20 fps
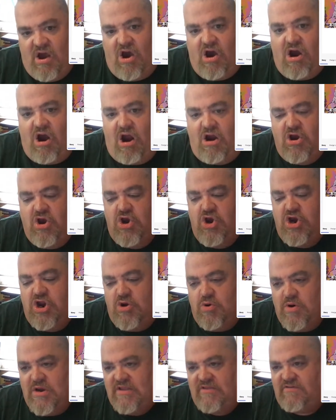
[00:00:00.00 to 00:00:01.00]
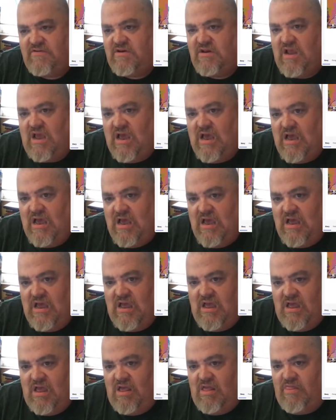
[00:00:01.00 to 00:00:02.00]
our newest
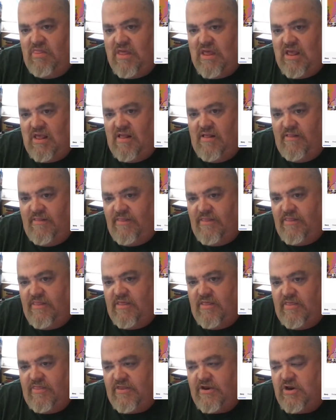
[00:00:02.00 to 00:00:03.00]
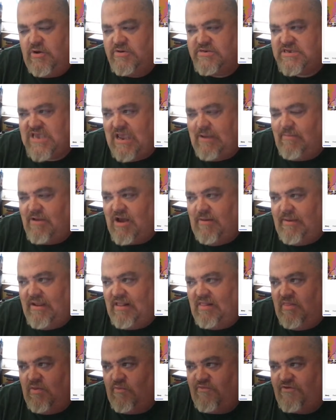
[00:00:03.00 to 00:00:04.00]
the newest game
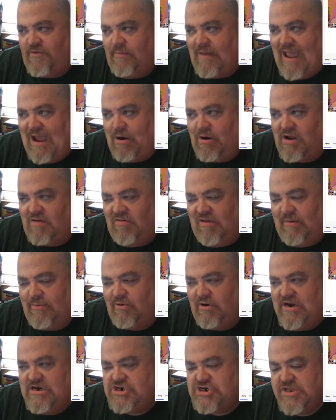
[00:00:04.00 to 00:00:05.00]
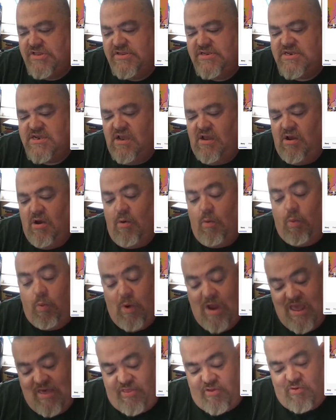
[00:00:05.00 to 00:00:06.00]
coming from our collaborations
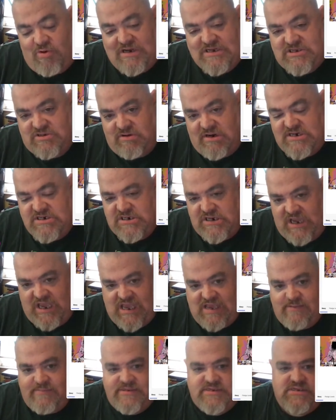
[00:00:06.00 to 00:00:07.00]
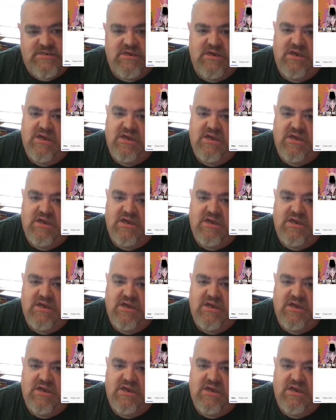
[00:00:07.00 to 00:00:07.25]
with Restoration Games.